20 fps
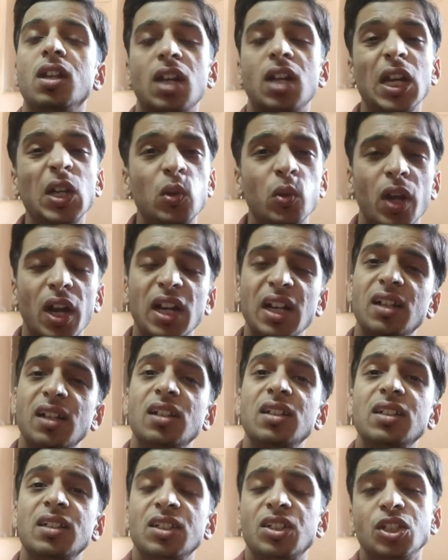Try to
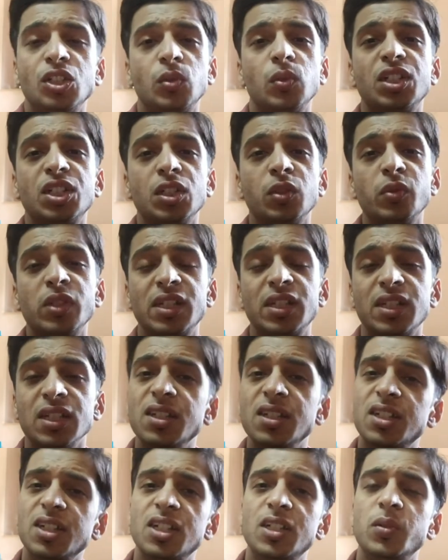handle the situation with
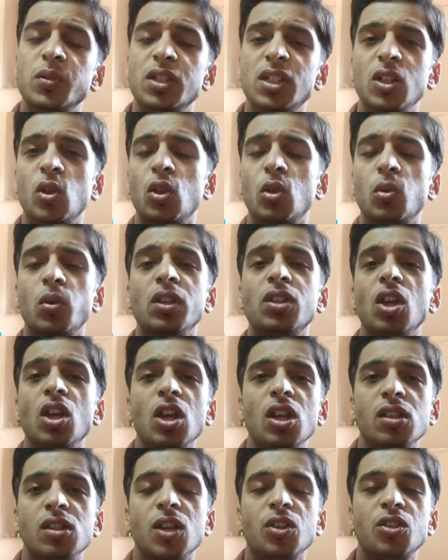sensitivity. Otherwise,
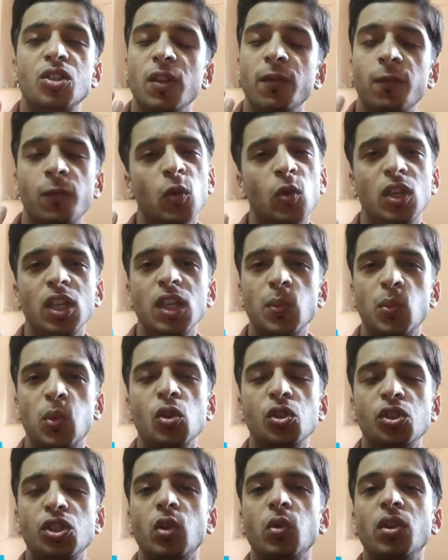just if you keep
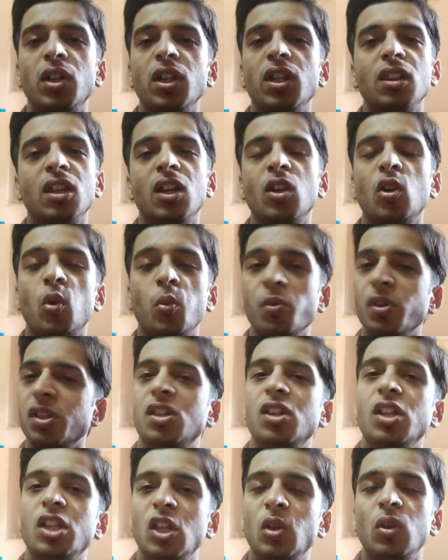on shouting, then
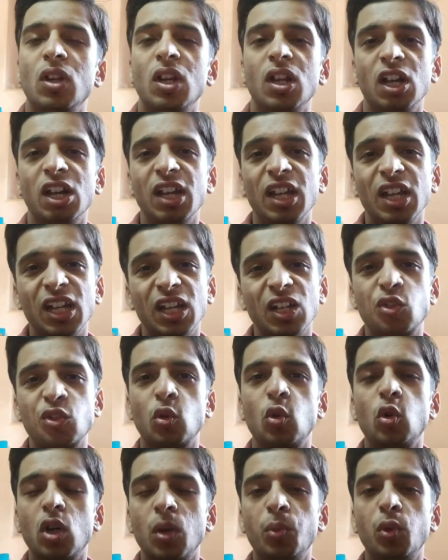obviously you will
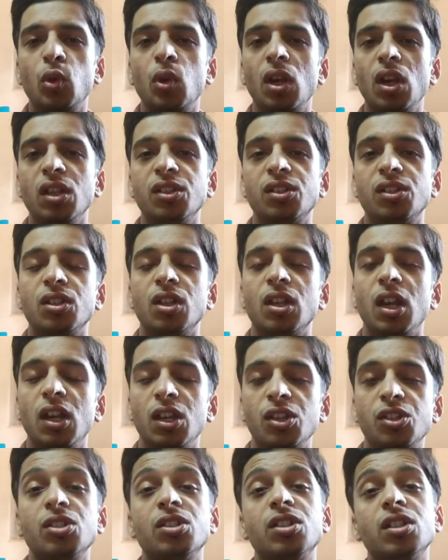screw up your
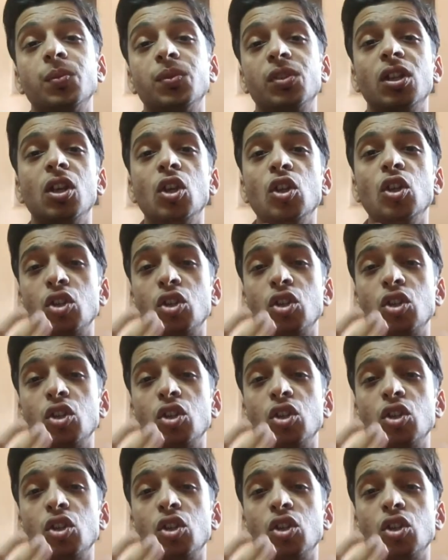relationships.